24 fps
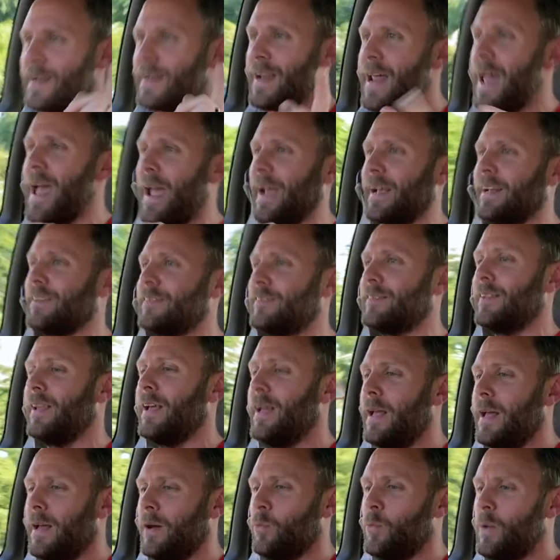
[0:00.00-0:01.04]
next.
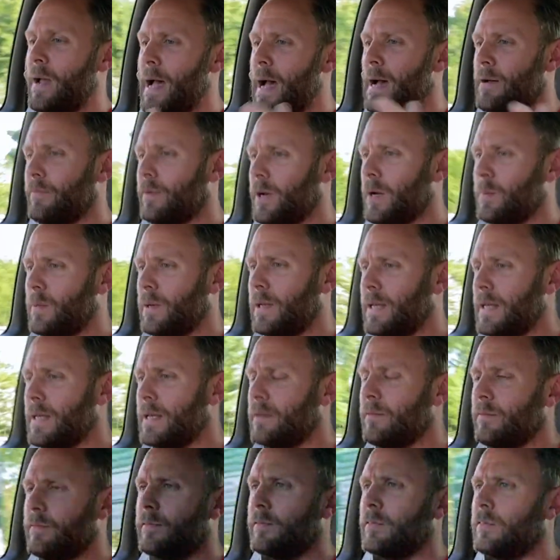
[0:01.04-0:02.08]
We have, I
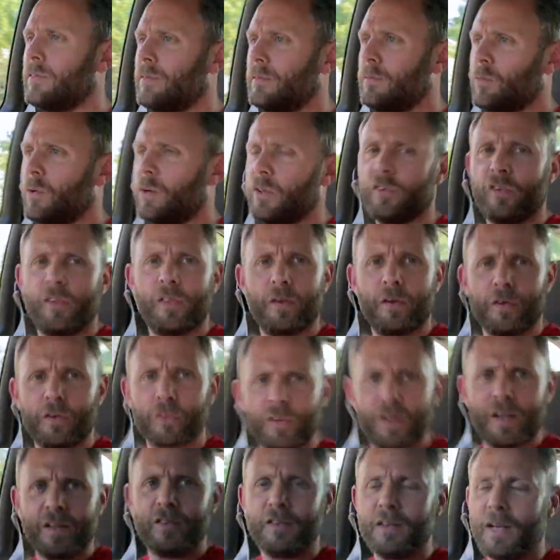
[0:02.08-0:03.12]
believe, what is it,
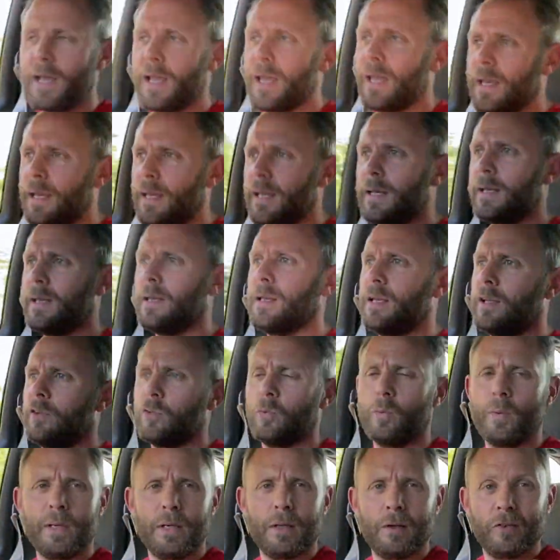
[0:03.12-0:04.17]
Thursday today? It's a
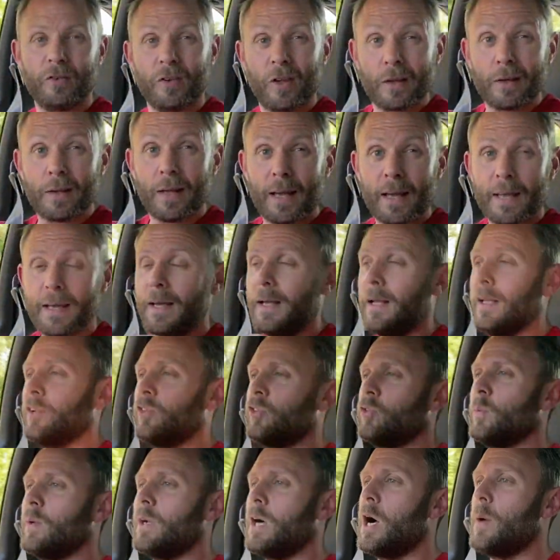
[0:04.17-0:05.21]
week on Sunday.
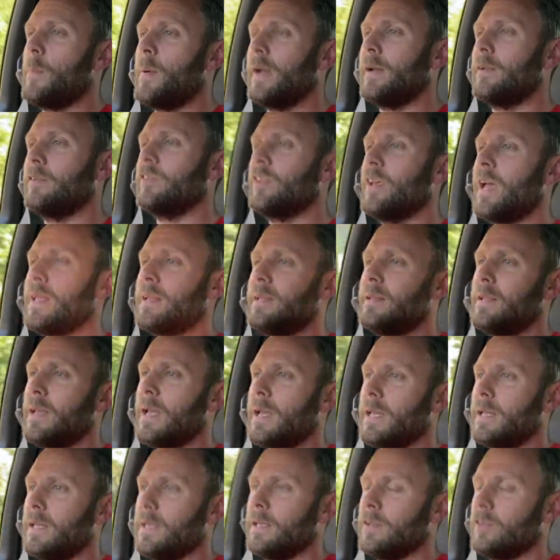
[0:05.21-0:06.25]
So we got about 10
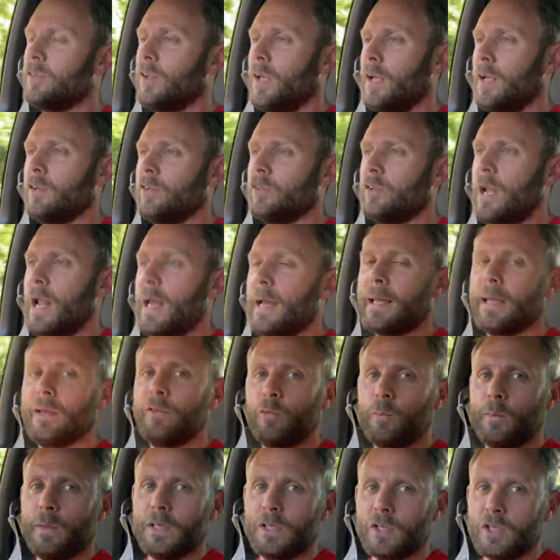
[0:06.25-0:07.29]
days. So that
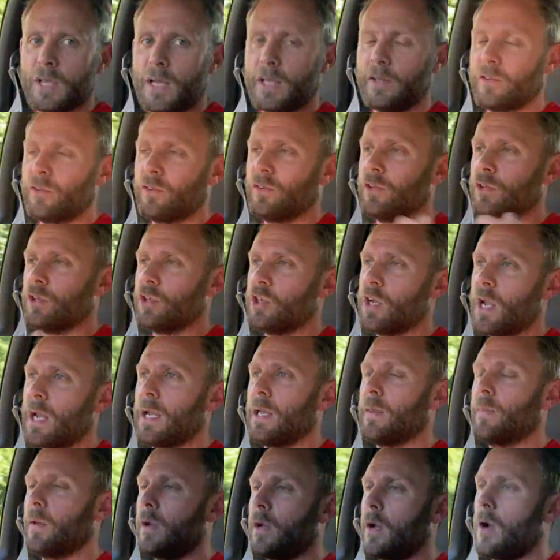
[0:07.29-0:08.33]
gives me a chance to
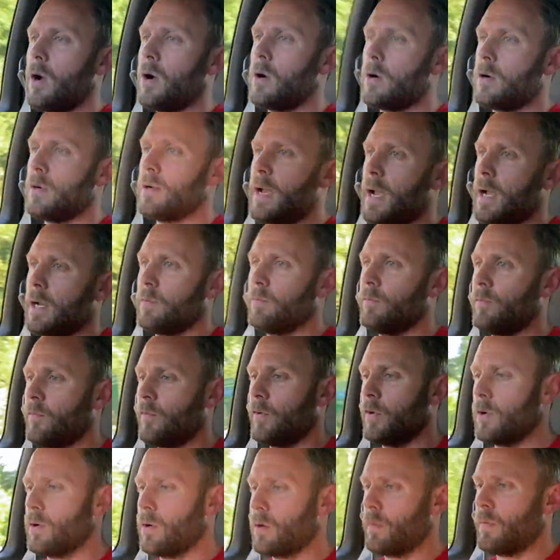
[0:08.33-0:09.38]
shake the car down
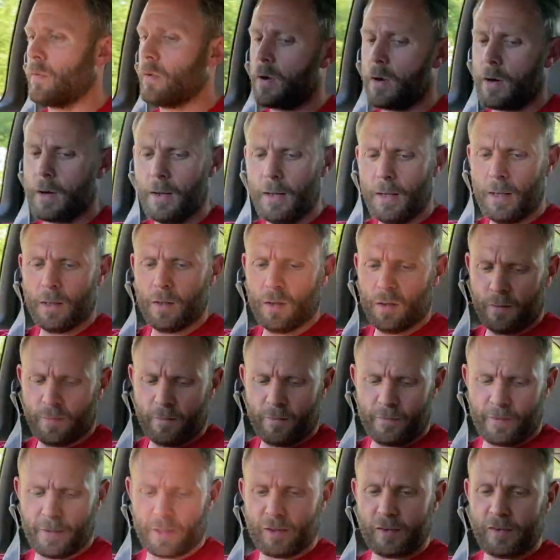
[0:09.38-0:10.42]
further,
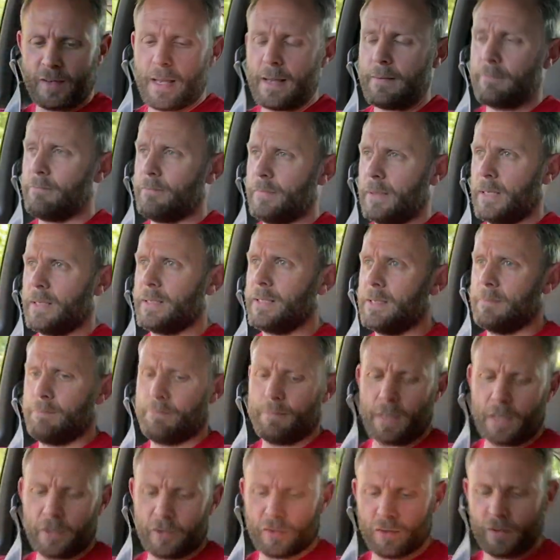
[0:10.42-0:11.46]
fix that bloody
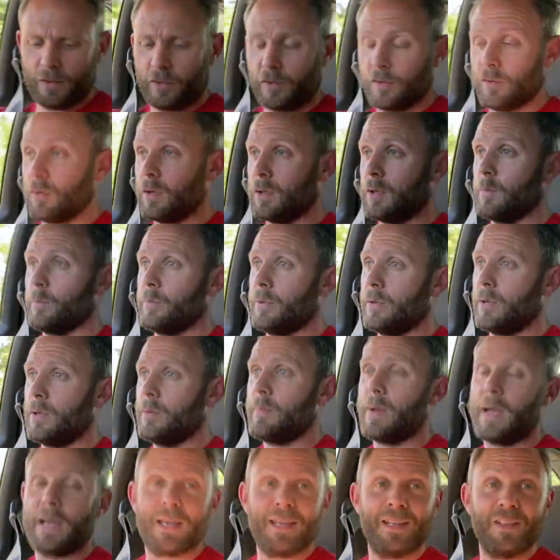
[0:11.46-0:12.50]
button so I can put it
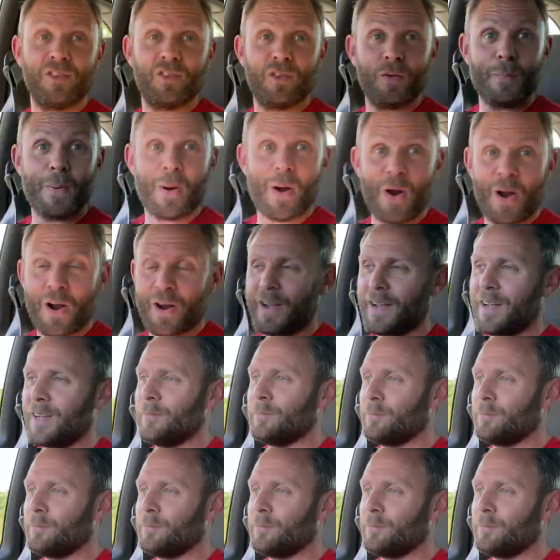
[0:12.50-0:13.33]
back into park,